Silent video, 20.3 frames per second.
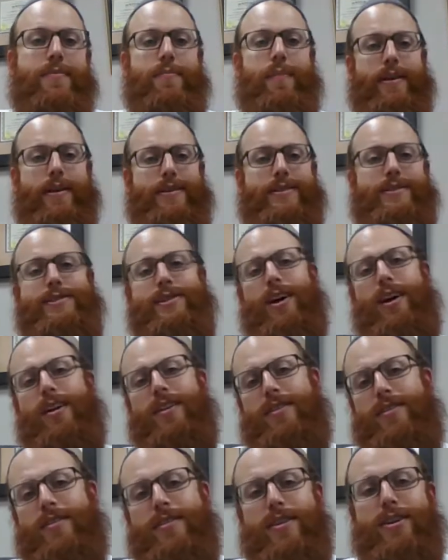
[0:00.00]
my
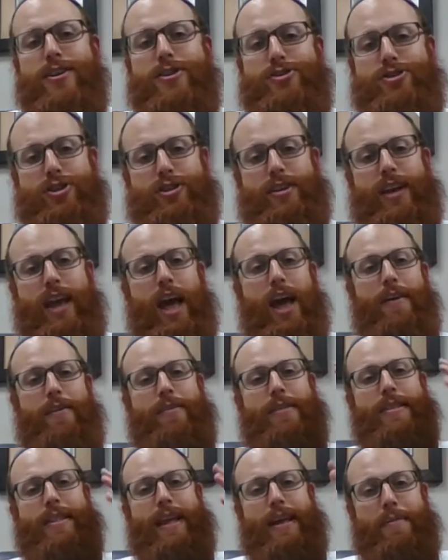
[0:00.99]
son, out of the
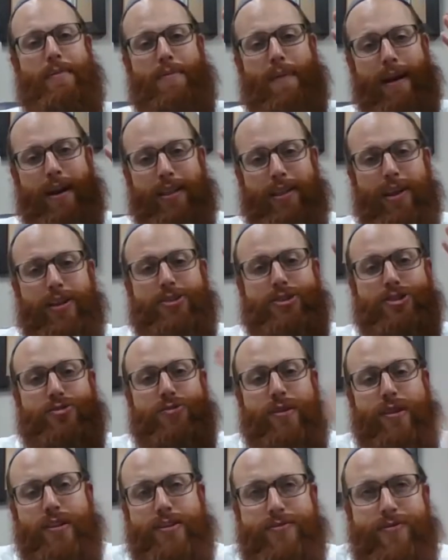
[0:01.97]
name of my
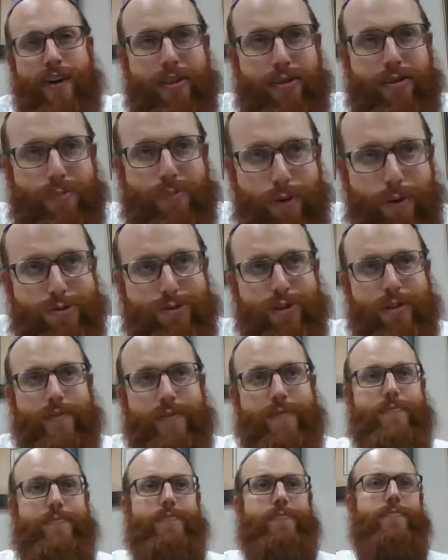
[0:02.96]
illustrious father Moshe.
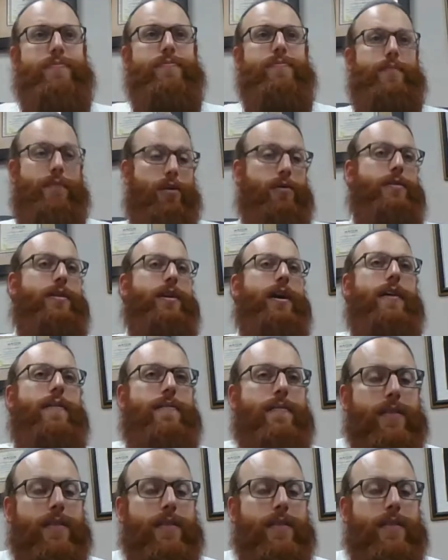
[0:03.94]
Okay.